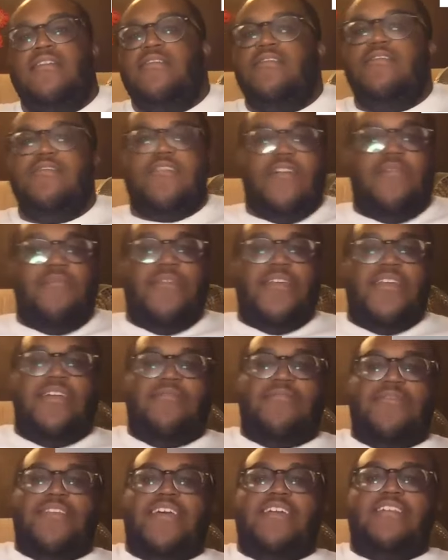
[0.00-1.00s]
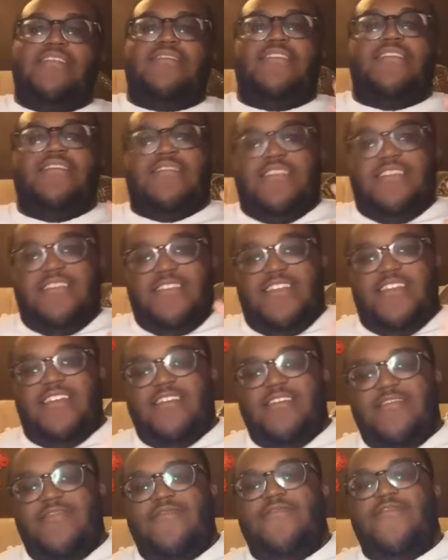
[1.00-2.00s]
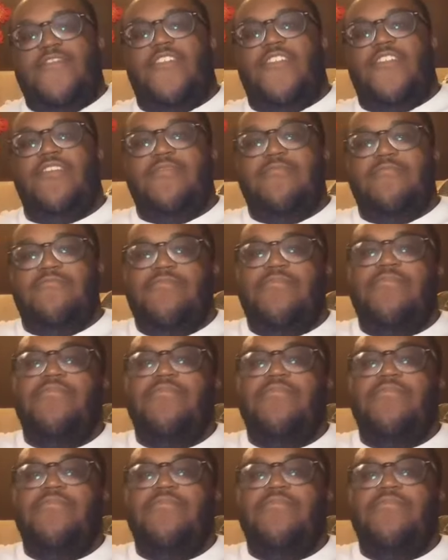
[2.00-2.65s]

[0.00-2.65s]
So coming up next is another voting